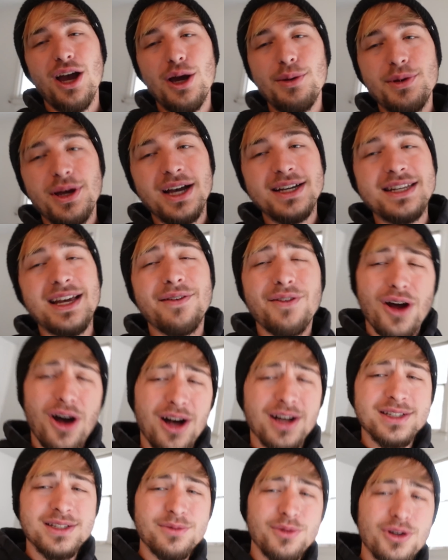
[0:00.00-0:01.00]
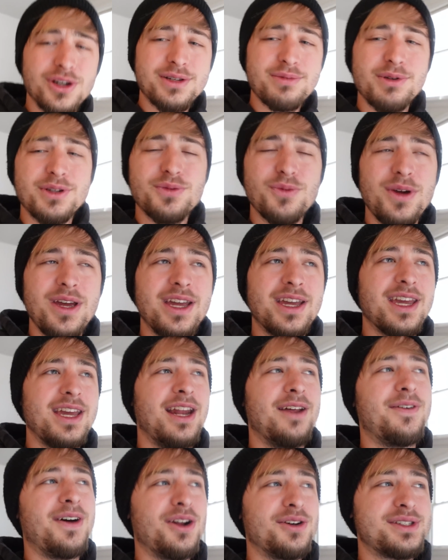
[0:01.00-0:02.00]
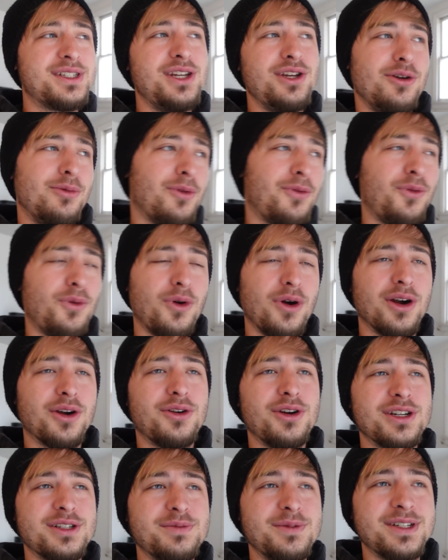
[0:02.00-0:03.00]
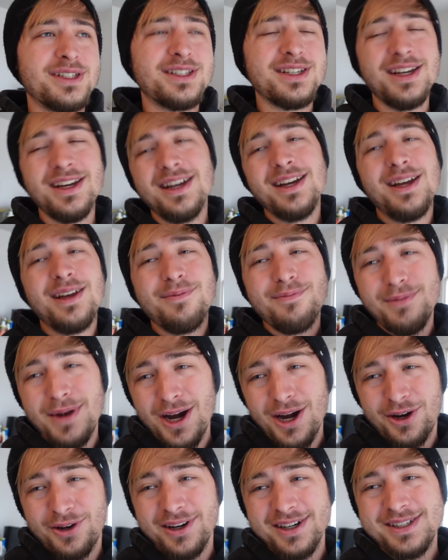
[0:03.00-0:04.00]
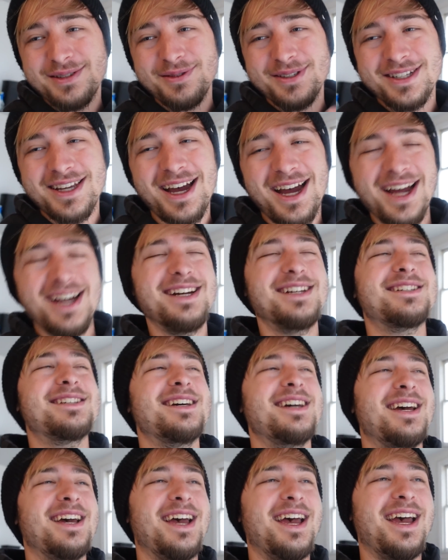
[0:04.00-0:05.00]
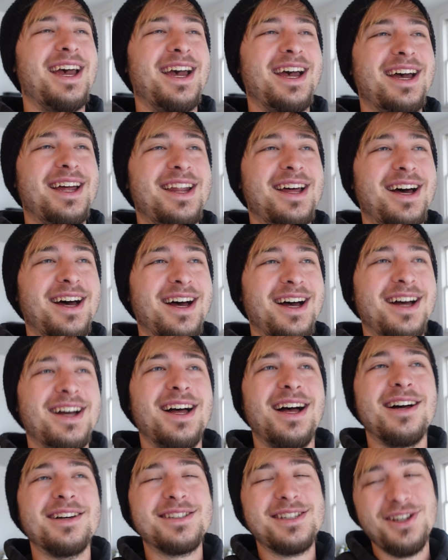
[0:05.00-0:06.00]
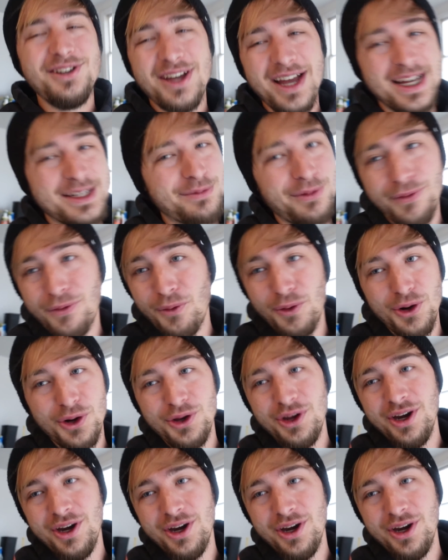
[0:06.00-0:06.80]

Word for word: Hope you guys have an awesome Christmas week. And if I don't see you before Christmas, Merry Christmas, guys. And uh, I'll see you guys before New